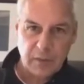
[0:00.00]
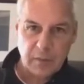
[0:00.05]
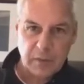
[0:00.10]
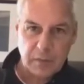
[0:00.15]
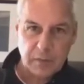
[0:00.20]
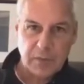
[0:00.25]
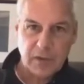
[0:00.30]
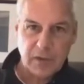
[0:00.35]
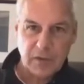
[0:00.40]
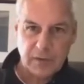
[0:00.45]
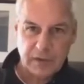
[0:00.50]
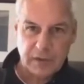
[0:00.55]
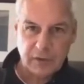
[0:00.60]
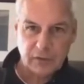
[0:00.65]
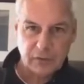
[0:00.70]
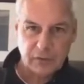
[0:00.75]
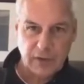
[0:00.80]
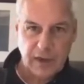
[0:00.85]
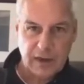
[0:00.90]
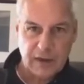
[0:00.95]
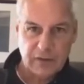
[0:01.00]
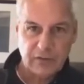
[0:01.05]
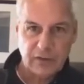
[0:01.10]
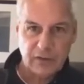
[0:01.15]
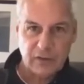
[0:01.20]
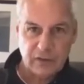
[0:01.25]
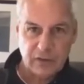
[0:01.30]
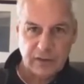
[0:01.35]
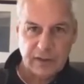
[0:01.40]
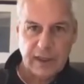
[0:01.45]
and building a strategy
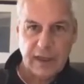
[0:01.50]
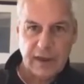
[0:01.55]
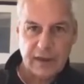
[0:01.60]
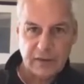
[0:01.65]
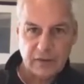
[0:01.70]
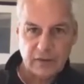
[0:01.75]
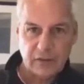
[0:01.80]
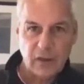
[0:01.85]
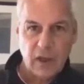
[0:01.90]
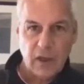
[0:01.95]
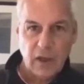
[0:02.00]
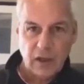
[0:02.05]
to get as